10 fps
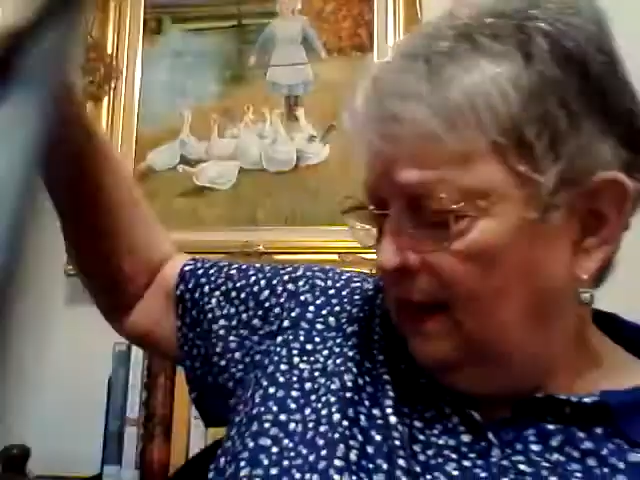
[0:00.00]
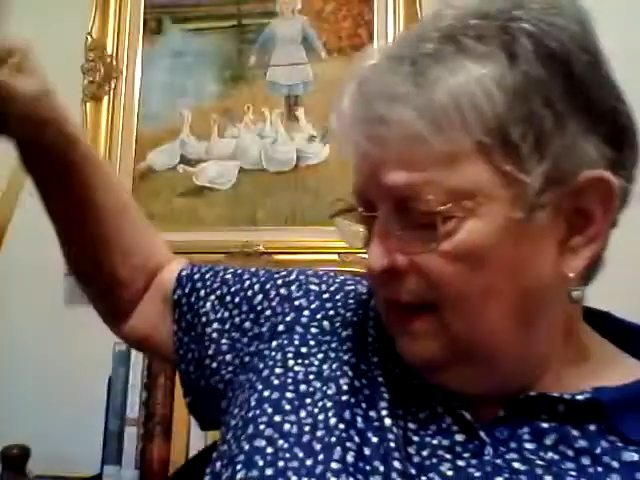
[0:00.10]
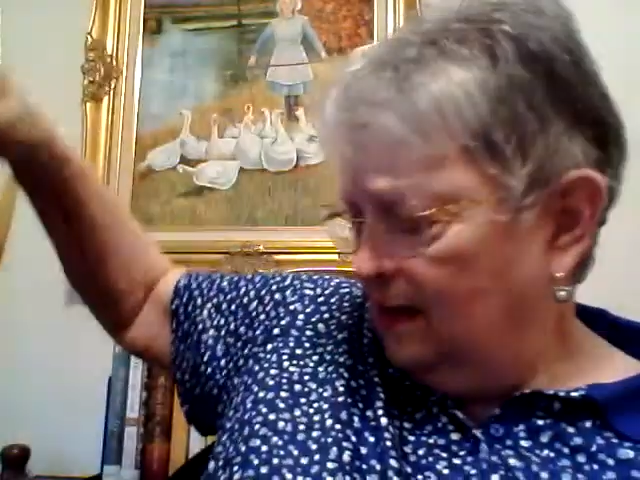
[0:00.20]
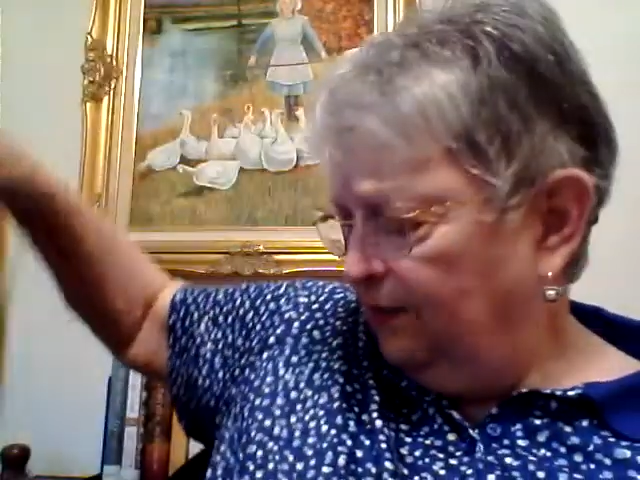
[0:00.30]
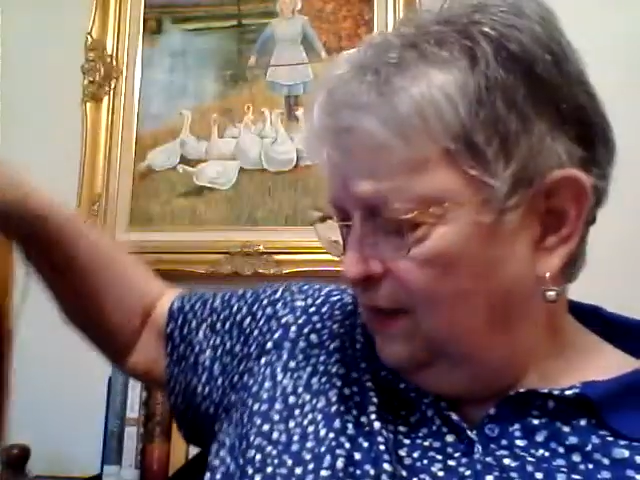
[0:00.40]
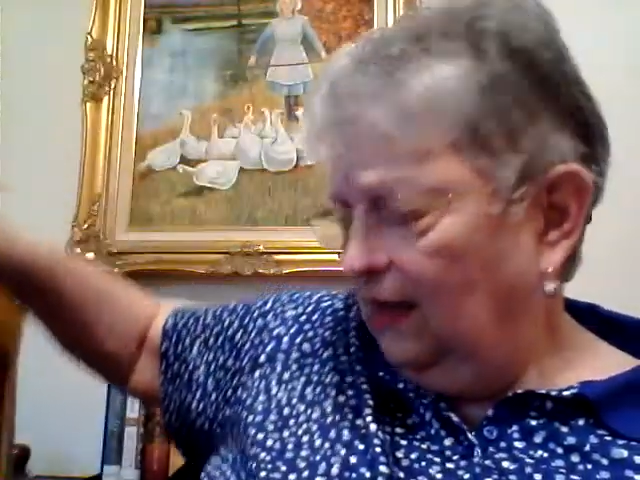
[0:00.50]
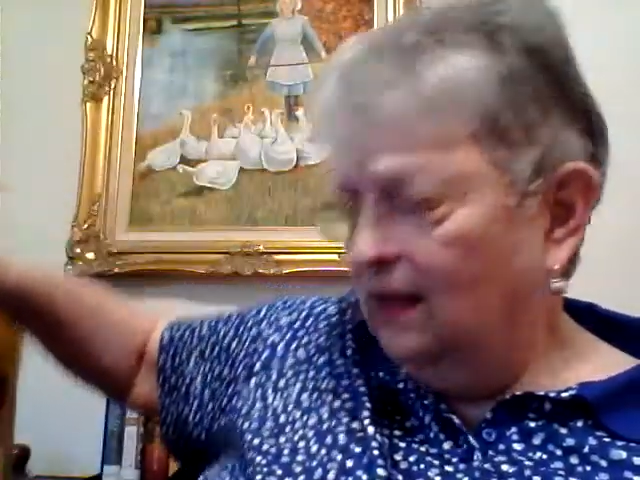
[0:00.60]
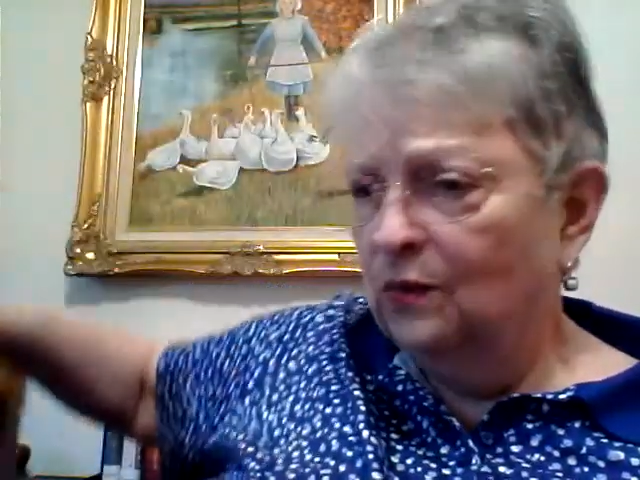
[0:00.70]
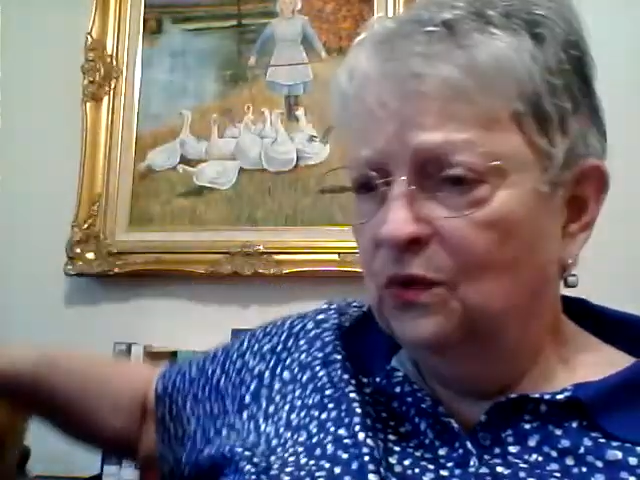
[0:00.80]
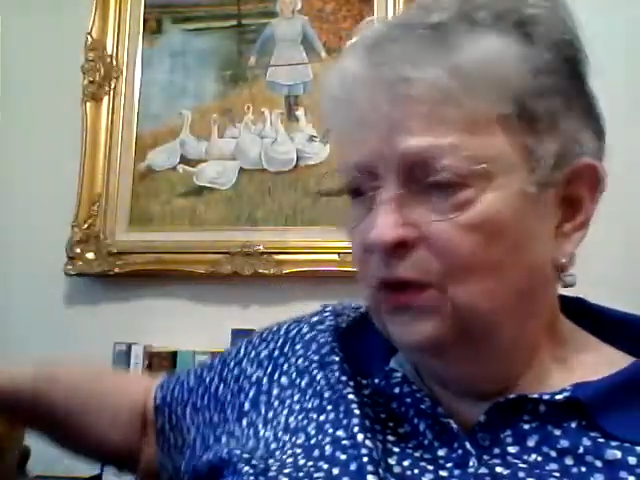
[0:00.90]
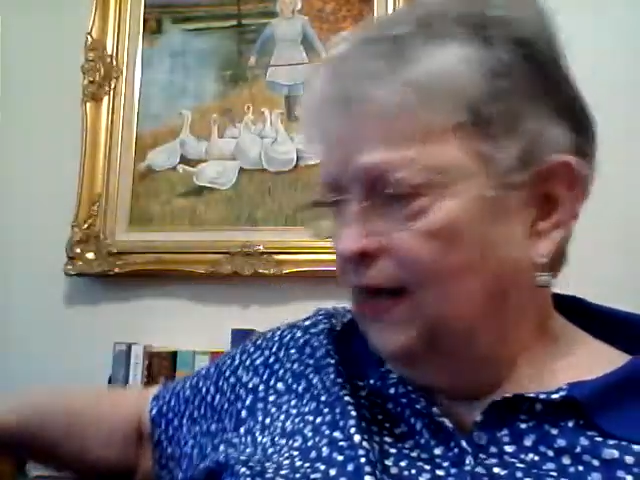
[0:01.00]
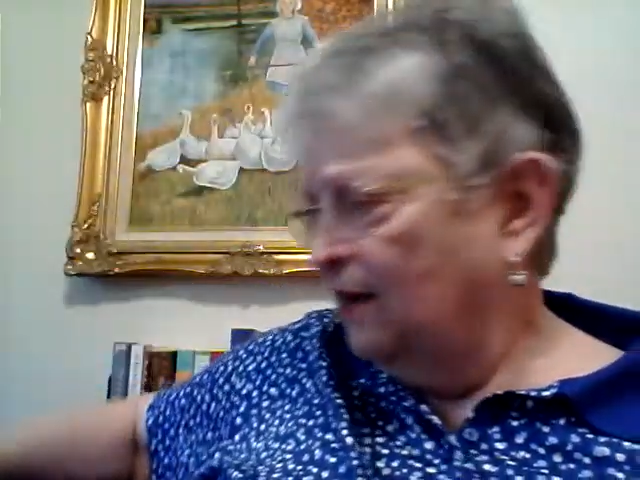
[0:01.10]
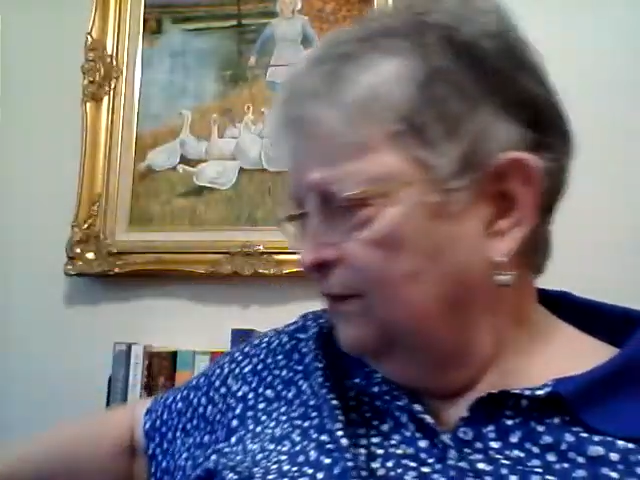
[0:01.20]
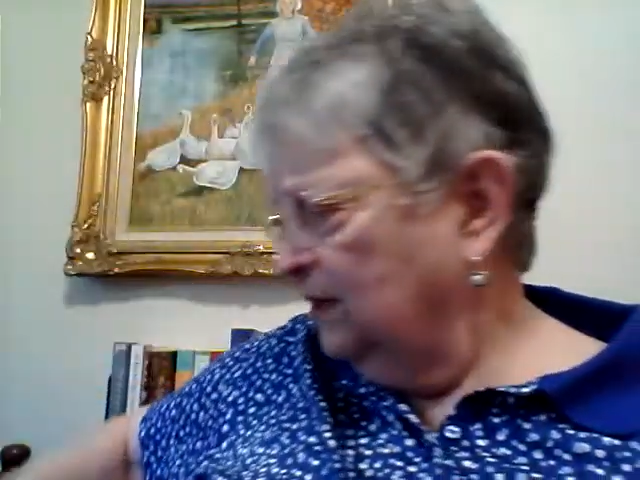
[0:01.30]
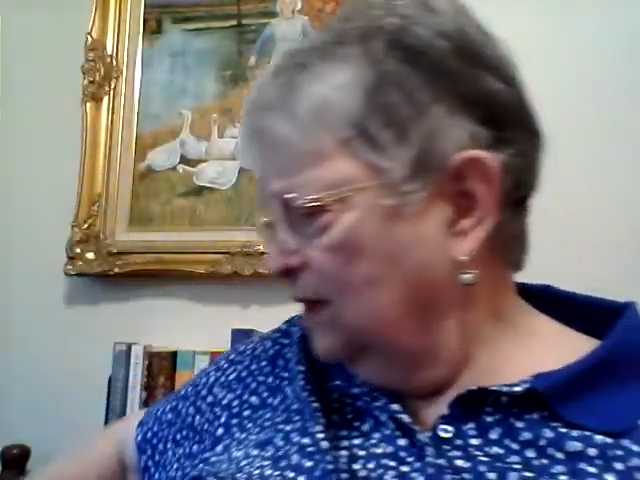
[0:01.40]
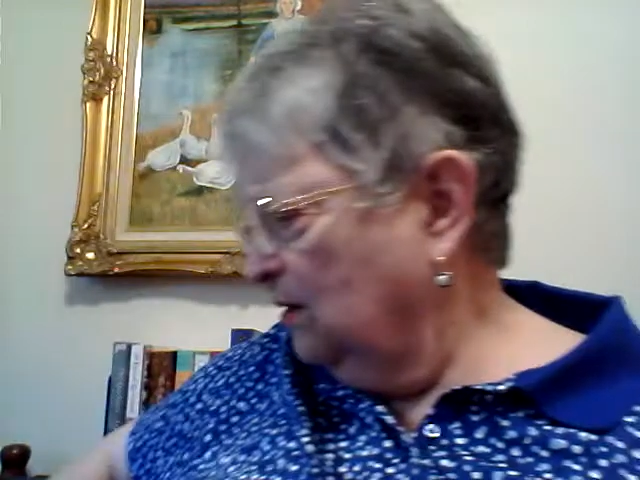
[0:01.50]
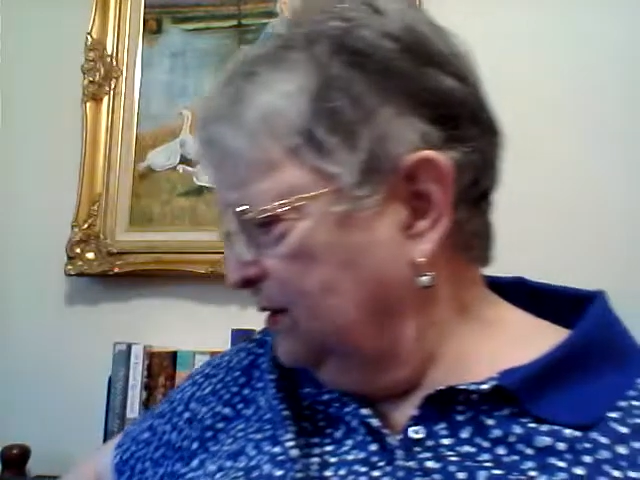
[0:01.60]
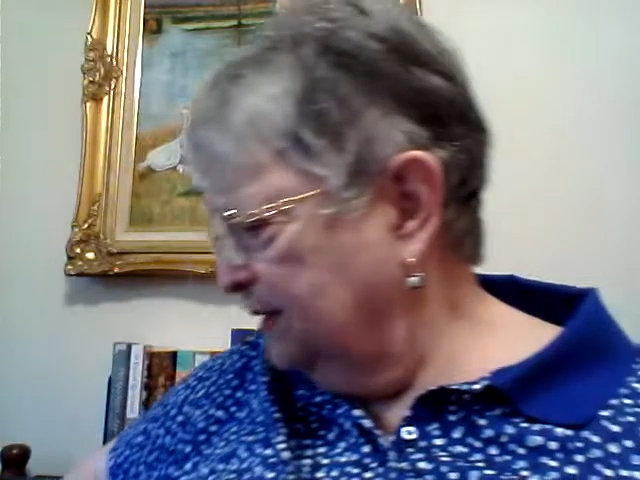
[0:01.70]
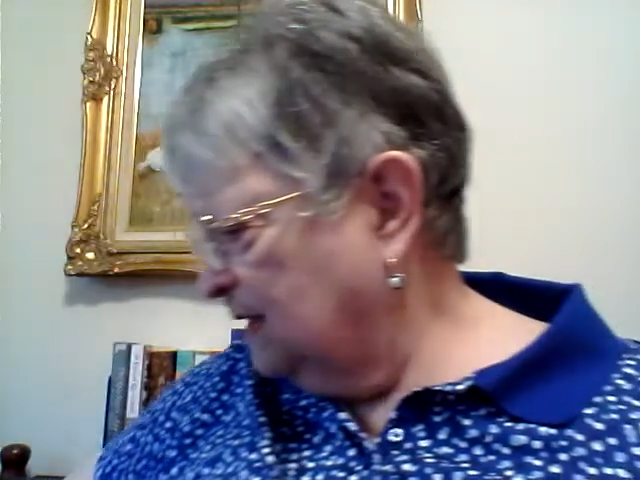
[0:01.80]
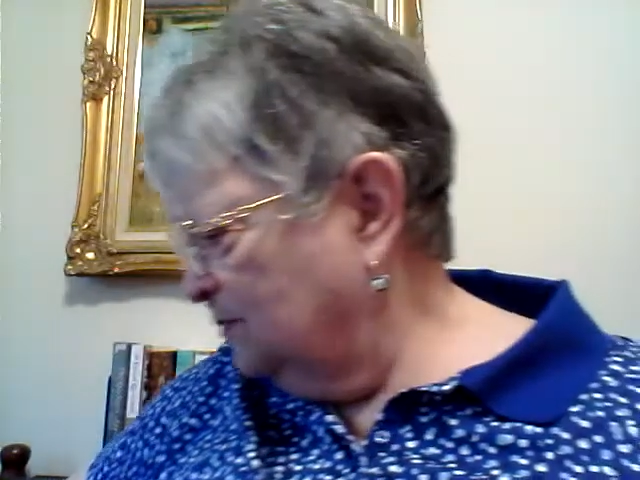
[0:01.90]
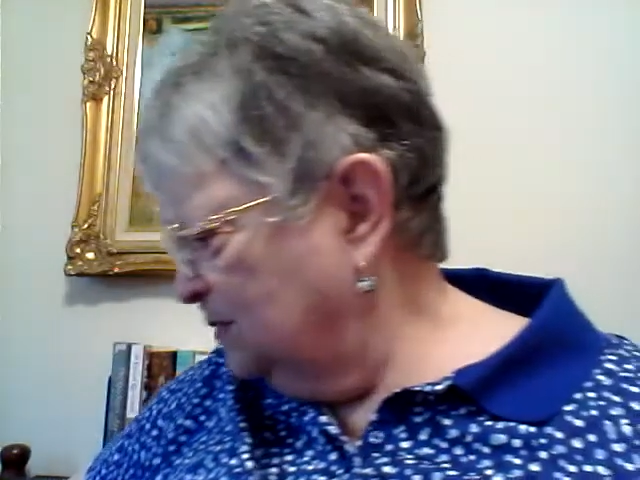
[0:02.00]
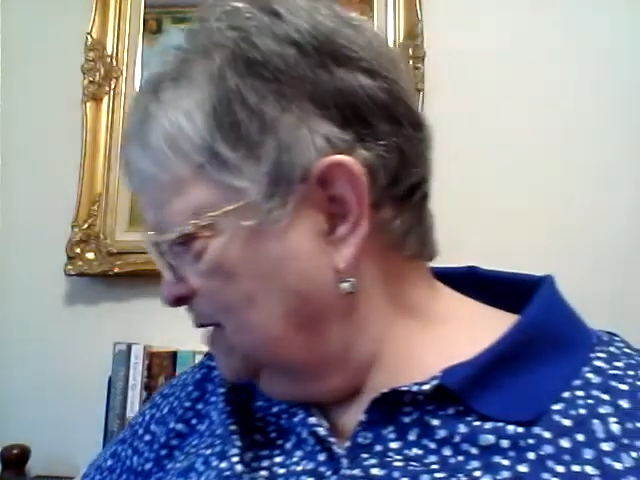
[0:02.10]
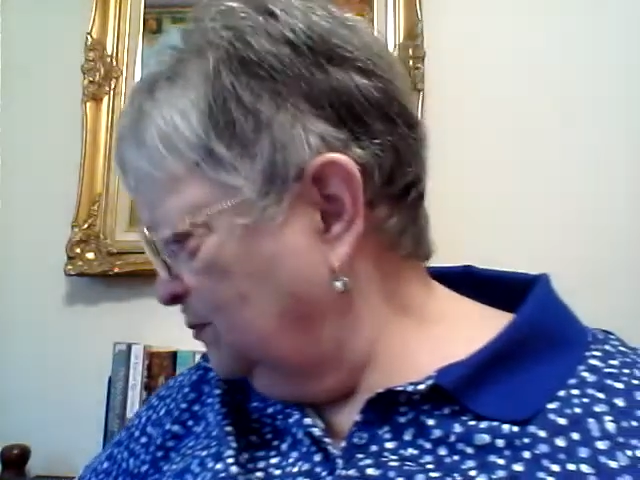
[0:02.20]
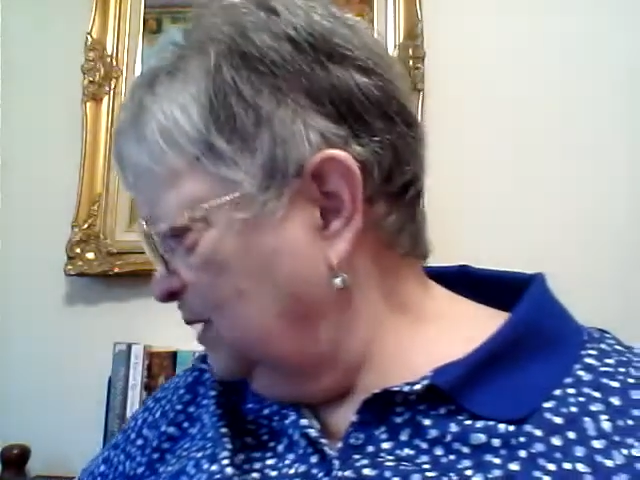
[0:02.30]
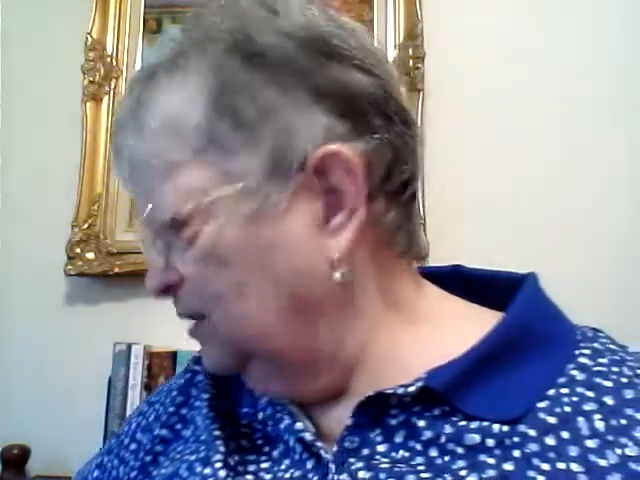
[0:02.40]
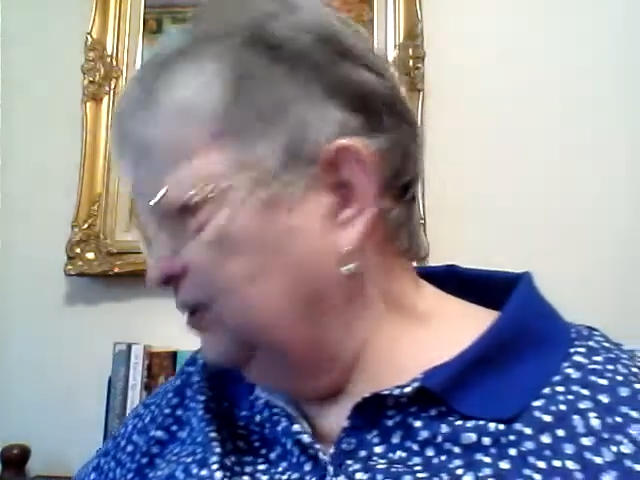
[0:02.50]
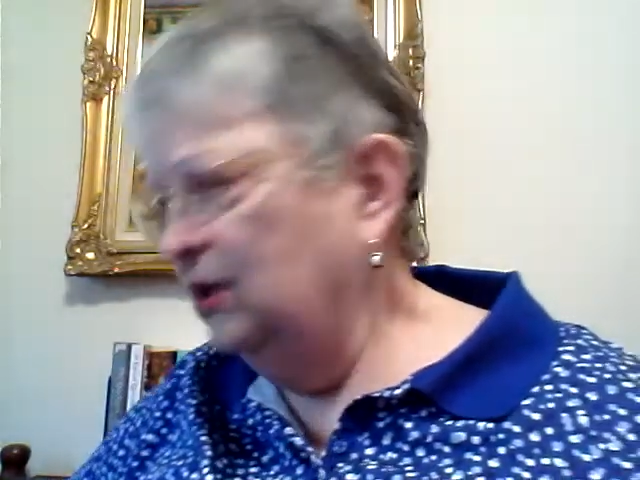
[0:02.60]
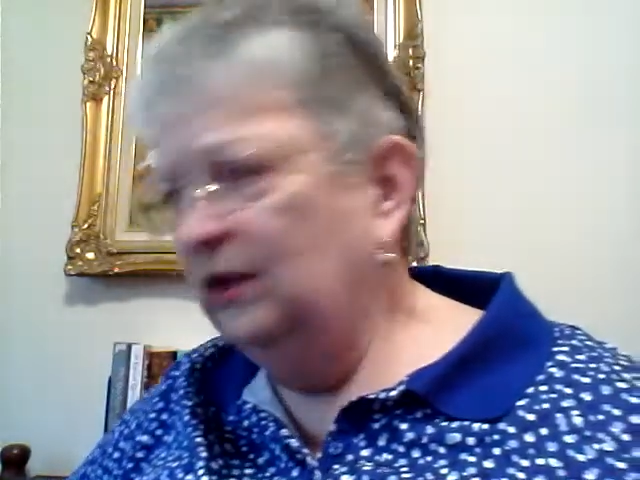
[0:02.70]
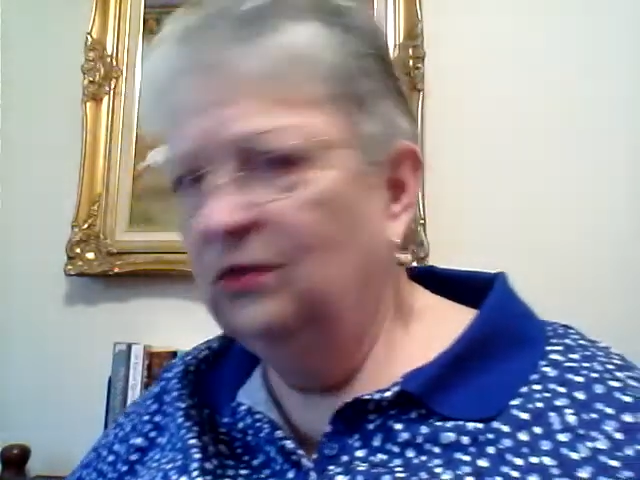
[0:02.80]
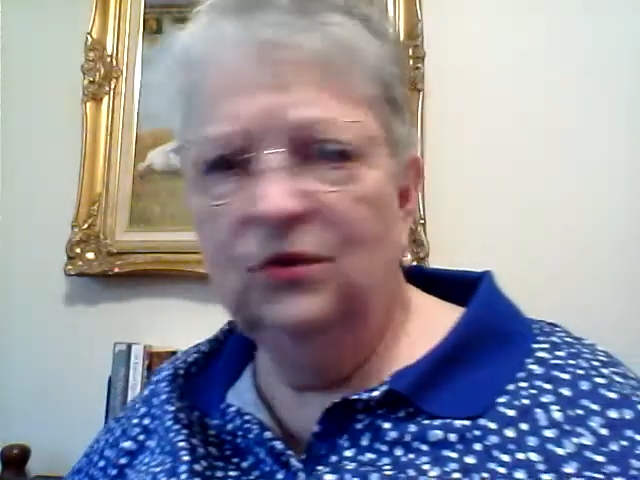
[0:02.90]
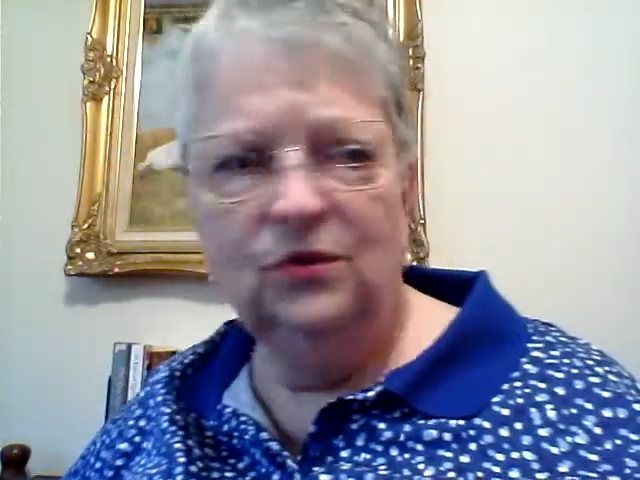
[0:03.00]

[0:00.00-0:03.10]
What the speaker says: and I think I would have in all the times I've been looking through